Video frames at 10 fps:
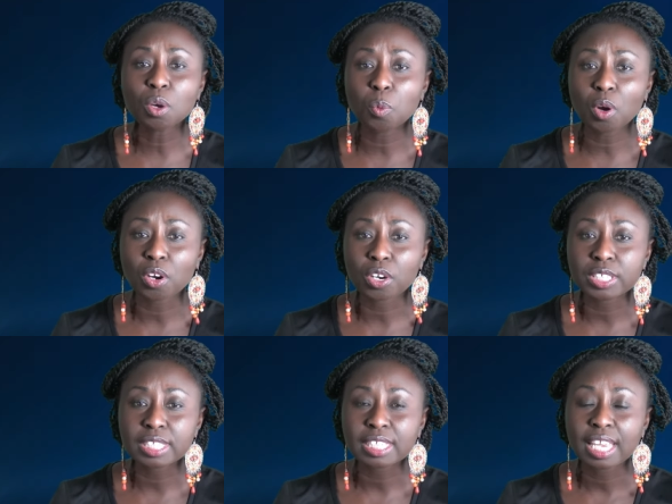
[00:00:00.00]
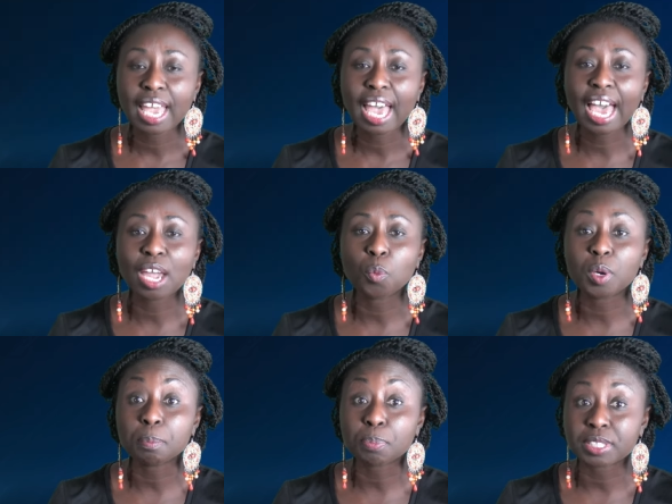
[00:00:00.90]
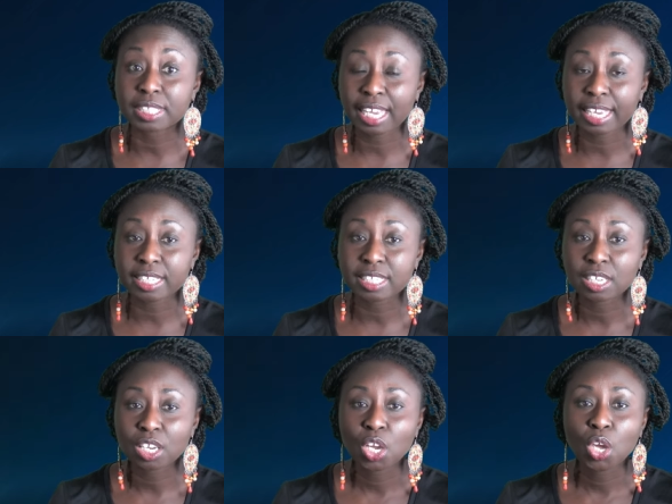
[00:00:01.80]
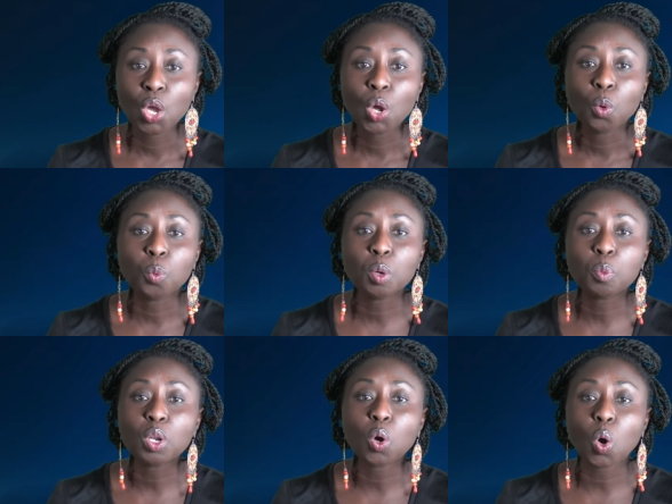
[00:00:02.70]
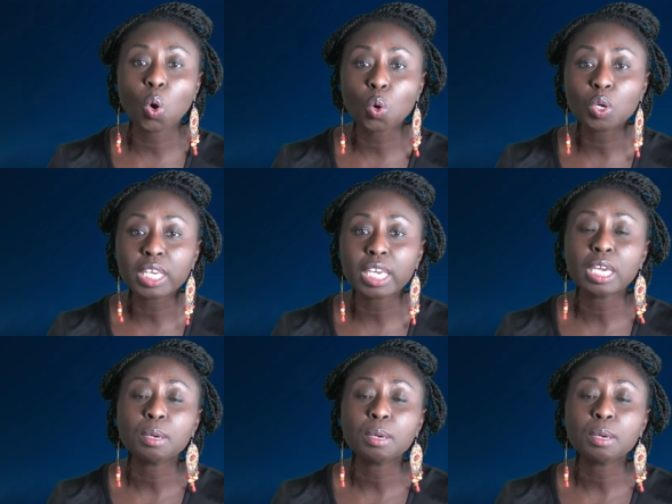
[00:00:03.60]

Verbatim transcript: the words I will present, we will only